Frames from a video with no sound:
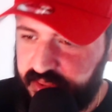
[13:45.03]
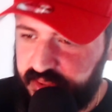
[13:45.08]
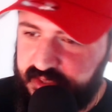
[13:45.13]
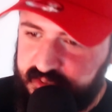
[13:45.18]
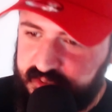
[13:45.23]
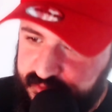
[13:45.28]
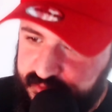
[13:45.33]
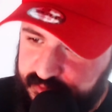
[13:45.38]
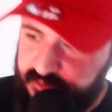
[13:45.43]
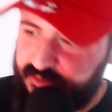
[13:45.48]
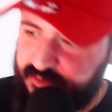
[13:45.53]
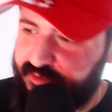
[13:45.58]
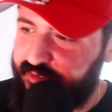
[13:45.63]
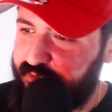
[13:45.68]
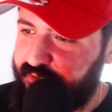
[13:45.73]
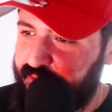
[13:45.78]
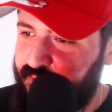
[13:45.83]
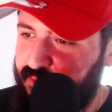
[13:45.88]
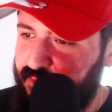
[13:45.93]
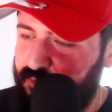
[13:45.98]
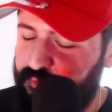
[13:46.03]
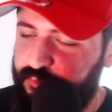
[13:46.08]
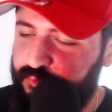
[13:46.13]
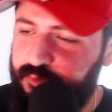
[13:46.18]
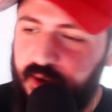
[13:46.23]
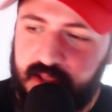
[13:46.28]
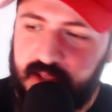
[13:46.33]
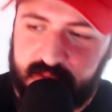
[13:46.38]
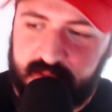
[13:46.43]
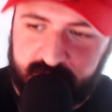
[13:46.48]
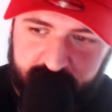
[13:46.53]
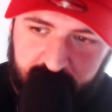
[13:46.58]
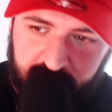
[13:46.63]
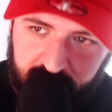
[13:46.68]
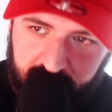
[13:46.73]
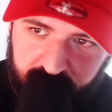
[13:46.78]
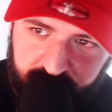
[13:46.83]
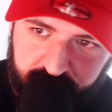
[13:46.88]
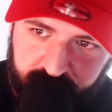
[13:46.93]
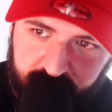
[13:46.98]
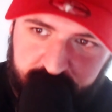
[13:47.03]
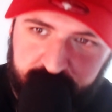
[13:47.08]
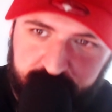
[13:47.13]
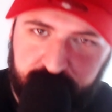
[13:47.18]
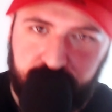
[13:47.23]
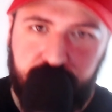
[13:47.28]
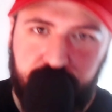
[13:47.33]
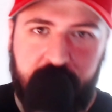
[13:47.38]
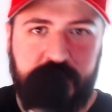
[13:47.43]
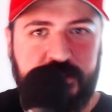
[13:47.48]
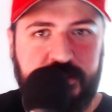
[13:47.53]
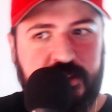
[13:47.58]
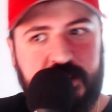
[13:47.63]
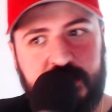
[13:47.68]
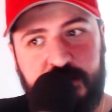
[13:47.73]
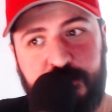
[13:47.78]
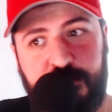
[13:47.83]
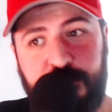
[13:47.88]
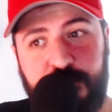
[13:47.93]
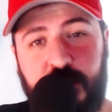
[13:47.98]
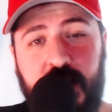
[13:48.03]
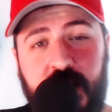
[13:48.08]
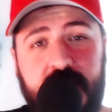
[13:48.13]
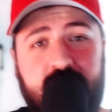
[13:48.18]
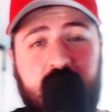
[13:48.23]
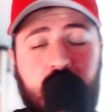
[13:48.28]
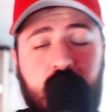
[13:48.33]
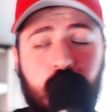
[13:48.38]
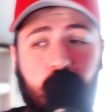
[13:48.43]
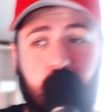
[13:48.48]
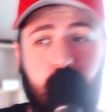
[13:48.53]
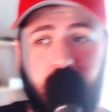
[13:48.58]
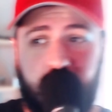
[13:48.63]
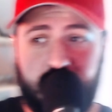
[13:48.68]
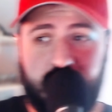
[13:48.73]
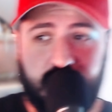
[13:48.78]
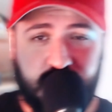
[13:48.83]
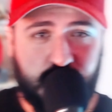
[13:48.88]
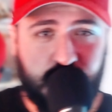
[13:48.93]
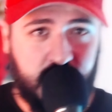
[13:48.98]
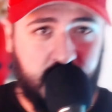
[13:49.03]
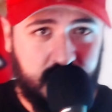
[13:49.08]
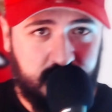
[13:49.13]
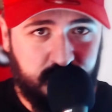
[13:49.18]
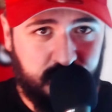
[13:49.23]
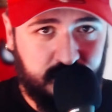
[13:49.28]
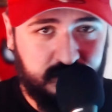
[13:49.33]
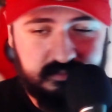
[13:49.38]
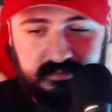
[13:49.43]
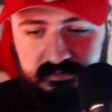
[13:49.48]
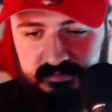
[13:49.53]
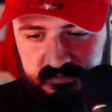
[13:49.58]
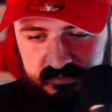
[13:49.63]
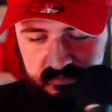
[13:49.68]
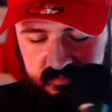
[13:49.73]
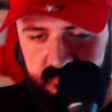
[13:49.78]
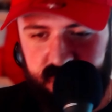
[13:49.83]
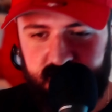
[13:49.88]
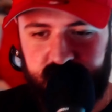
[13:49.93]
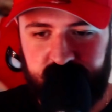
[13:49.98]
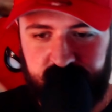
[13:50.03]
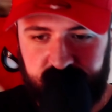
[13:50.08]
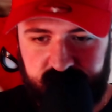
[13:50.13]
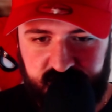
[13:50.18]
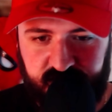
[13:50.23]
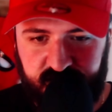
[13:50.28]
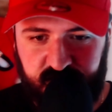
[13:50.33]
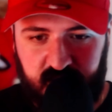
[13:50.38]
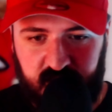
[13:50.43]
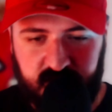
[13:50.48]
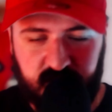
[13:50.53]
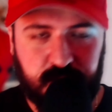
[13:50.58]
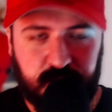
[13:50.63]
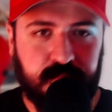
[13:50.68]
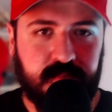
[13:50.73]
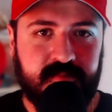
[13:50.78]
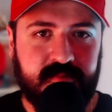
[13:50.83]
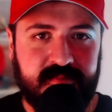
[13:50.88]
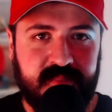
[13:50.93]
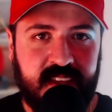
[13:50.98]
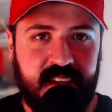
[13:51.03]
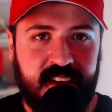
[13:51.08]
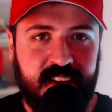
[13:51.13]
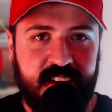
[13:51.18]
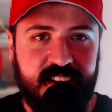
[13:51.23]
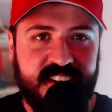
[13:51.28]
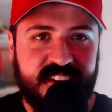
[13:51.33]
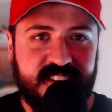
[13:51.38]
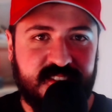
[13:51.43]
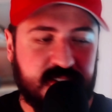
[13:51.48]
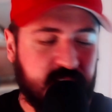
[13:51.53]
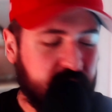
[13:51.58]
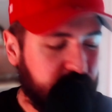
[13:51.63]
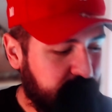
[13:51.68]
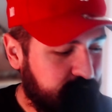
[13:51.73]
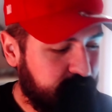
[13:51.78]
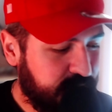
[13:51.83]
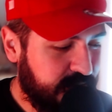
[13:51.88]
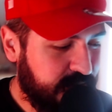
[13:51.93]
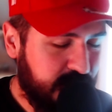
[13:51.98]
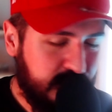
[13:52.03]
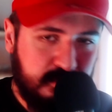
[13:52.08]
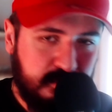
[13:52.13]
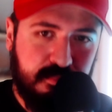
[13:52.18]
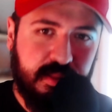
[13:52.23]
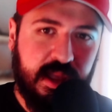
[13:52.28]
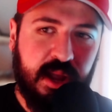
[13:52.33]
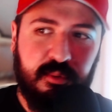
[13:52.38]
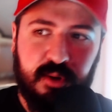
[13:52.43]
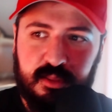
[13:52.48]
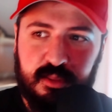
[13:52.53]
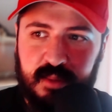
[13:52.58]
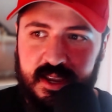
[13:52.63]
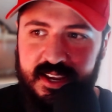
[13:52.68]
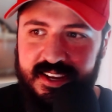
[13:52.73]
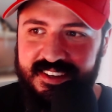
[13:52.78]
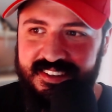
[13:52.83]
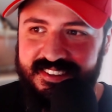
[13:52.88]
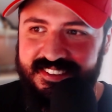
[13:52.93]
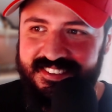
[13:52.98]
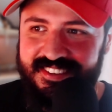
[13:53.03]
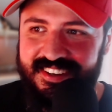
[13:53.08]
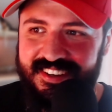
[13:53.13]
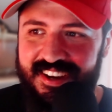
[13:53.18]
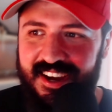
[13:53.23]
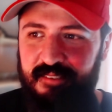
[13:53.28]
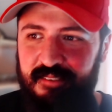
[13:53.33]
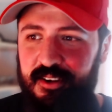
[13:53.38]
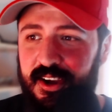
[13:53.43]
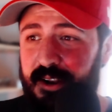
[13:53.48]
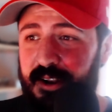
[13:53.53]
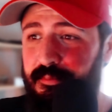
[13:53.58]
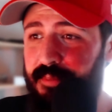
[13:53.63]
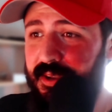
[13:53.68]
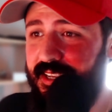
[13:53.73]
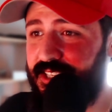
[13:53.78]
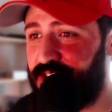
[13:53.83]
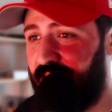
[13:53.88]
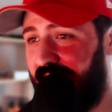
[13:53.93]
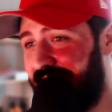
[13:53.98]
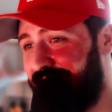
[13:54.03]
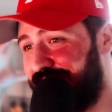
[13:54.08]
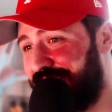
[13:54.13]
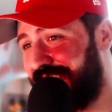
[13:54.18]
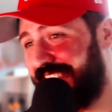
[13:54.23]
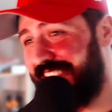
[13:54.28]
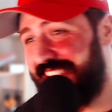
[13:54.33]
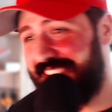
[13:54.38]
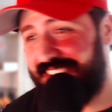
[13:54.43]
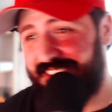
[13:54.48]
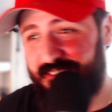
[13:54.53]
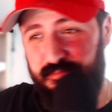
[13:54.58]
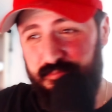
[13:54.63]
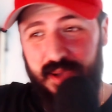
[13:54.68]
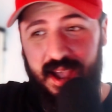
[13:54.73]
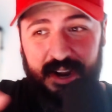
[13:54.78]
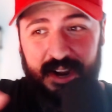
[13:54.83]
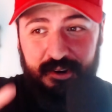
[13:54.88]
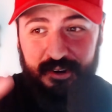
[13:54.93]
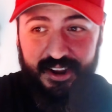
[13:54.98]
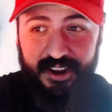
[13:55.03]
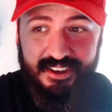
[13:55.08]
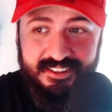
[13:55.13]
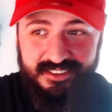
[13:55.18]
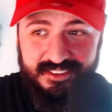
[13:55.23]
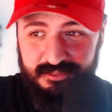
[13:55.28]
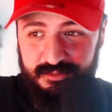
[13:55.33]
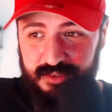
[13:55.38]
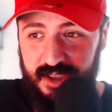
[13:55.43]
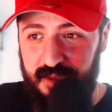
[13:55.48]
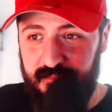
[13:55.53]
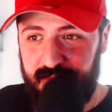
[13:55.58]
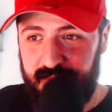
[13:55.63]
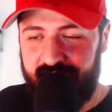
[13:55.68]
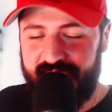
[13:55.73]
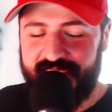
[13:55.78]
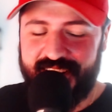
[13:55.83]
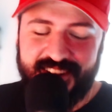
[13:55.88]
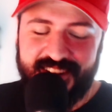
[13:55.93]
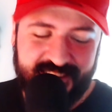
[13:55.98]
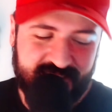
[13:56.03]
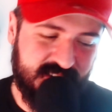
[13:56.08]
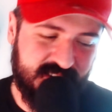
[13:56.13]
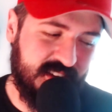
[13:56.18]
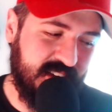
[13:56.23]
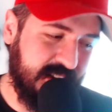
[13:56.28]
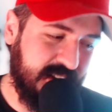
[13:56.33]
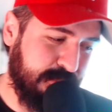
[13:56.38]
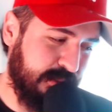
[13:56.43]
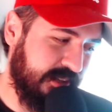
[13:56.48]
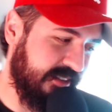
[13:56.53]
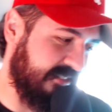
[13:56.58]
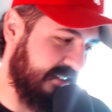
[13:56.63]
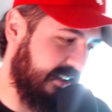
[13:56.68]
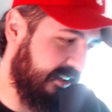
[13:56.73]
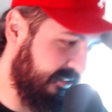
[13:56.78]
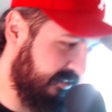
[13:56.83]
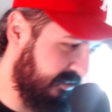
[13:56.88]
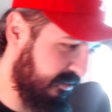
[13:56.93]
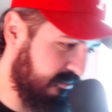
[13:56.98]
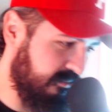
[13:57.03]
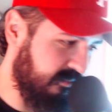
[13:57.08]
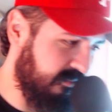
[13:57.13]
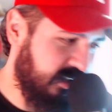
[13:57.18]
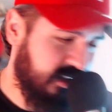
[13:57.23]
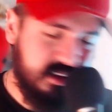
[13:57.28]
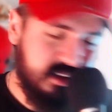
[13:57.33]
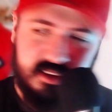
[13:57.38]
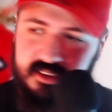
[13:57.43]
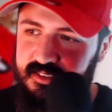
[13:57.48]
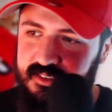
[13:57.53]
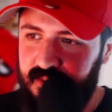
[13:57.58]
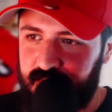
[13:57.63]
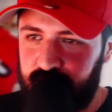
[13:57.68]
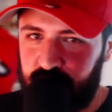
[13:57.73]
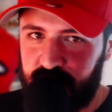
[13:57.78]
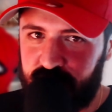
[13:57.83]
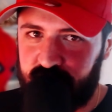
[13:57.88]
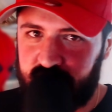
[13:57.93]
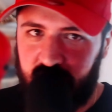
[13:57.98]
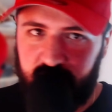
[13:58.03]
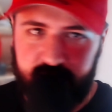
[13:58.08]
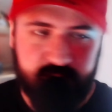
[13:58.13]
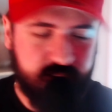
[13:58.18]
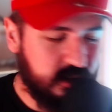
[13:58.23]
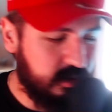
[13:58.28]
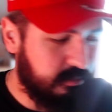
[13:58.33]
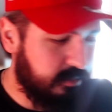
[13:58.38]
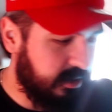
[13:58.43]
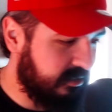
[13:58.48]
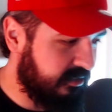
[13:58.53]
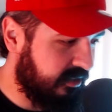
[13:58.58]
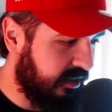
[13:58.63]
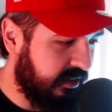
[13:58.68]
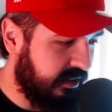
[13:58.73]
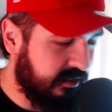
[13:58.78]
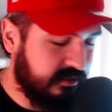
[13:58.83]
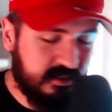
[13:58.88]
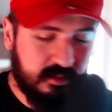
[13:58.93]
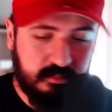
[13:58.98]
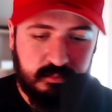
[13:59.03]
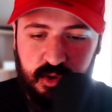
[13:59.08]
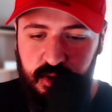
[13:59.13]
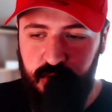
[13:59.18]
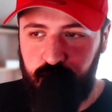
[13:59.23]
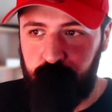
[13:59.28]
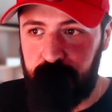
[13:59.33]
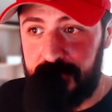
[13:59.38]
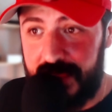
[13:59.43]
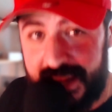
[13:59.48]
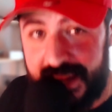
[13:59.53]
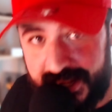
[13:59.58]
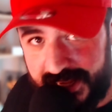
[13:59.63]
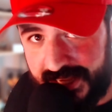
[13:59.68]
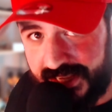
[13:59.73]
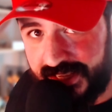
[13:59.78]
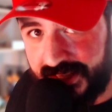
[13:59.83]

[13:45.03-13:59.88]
this fun stuff and basically find out where this channel fits. So bear with me. I'm going to be changing this background a fair bit. So you're going to be seeing some new stuff. You're going to be seeing some new me.